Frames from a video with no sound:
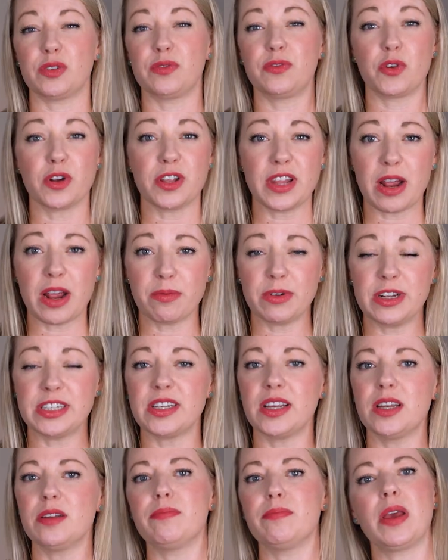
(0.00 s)
for that
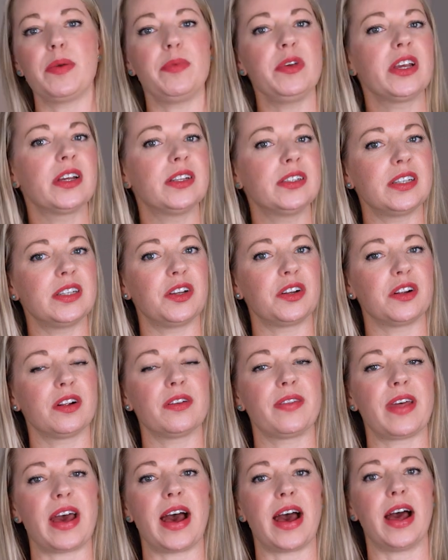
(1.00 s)
reason, maybe consider
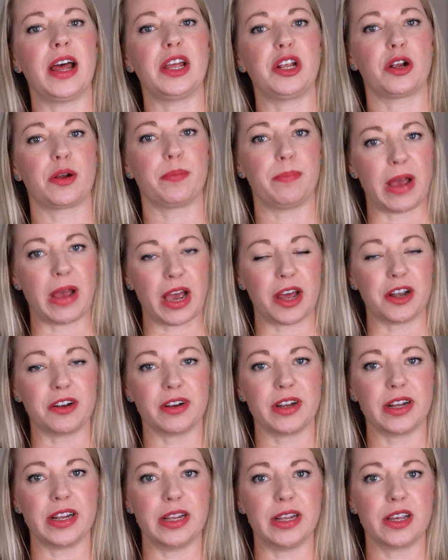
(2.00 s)
that your
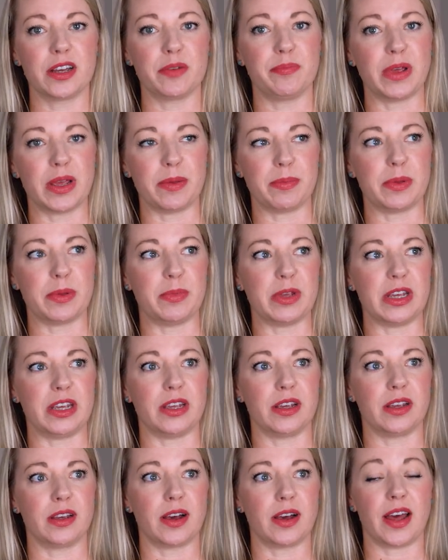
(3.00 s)
battery could maybe
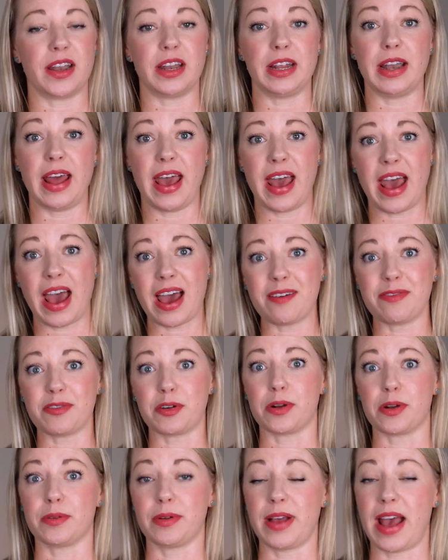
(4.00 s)
be cut in half
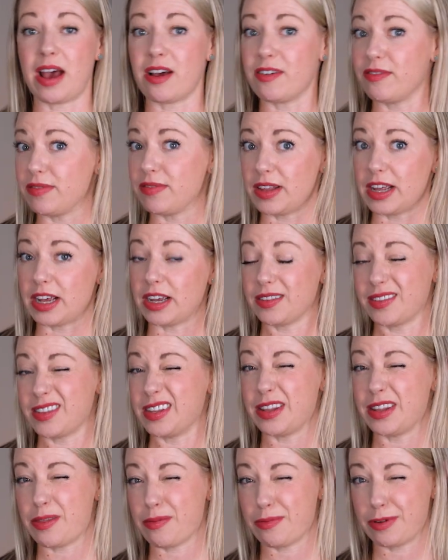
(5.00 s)
or have like the
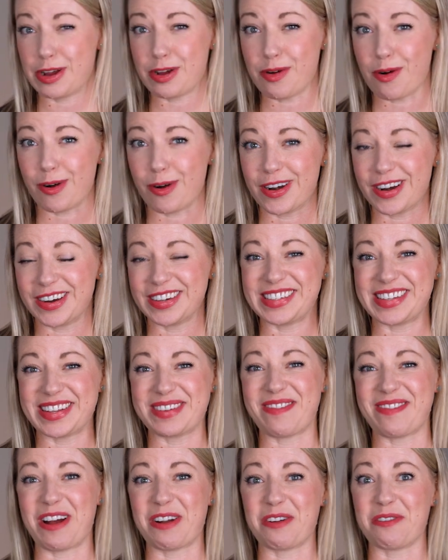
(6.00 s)
3/4 the
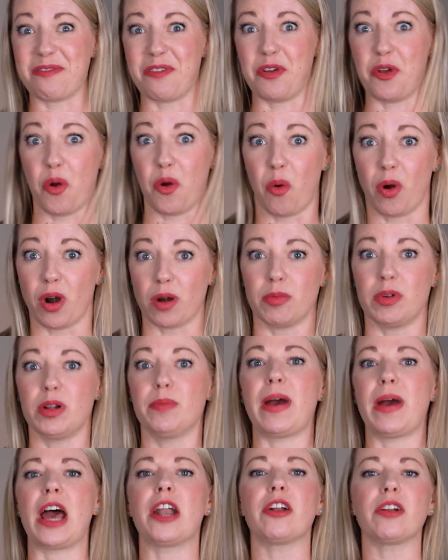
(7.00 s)
amount of normal
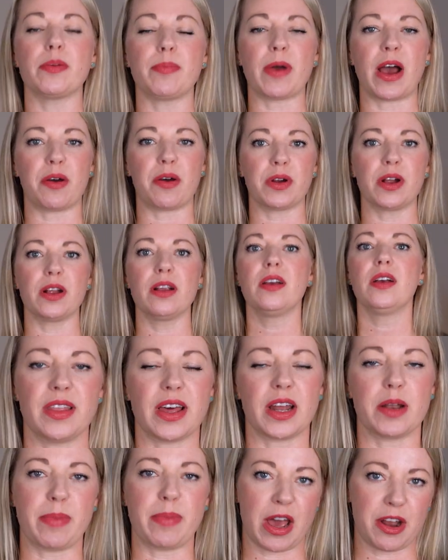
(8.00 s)
battery power
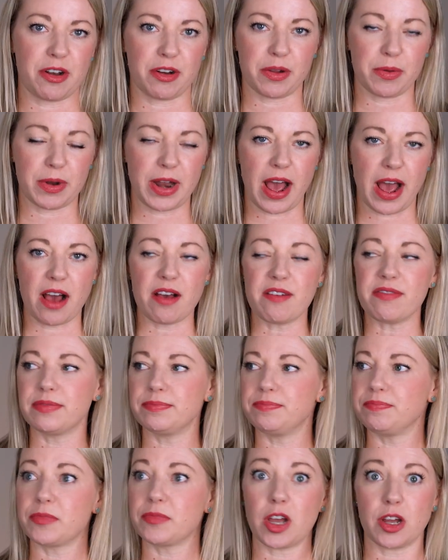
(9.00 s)
that a battery would have
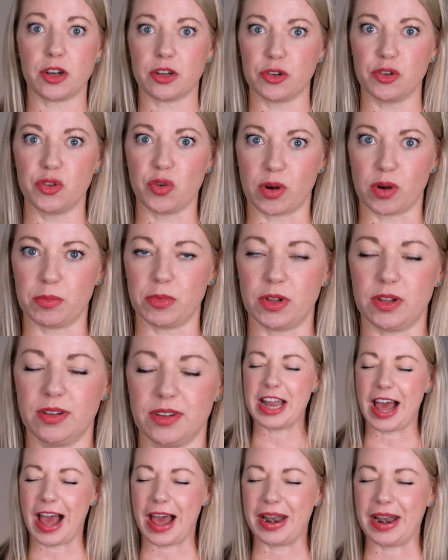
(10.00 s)
under normal
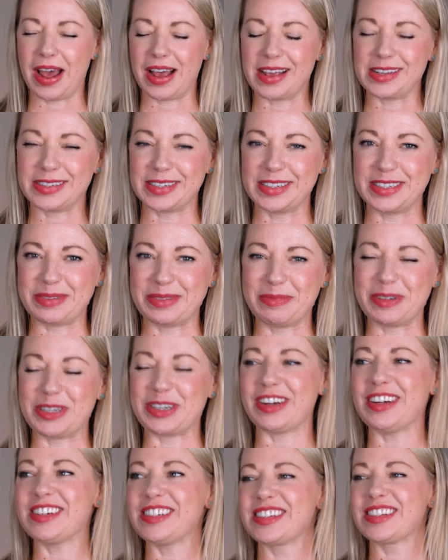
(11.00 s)
non-Iceland
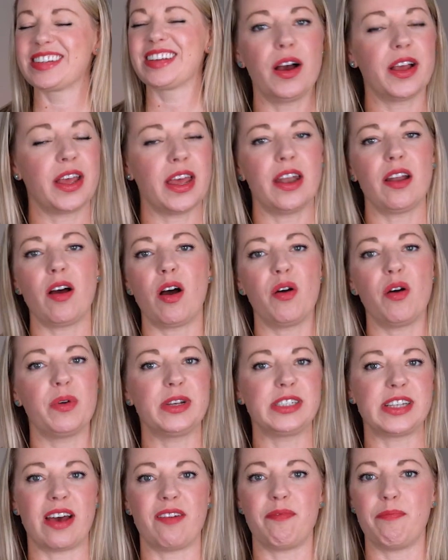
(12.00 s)
temperatures. Again,
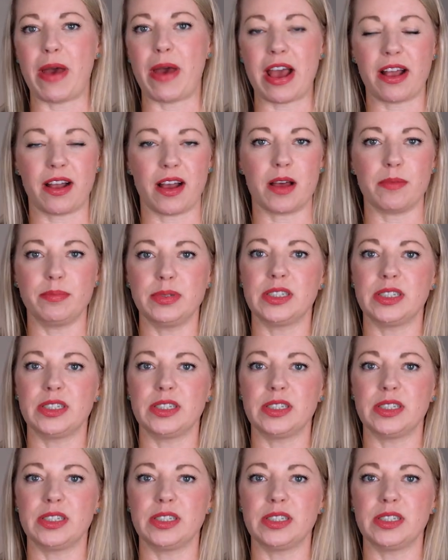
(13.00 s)
always have backups.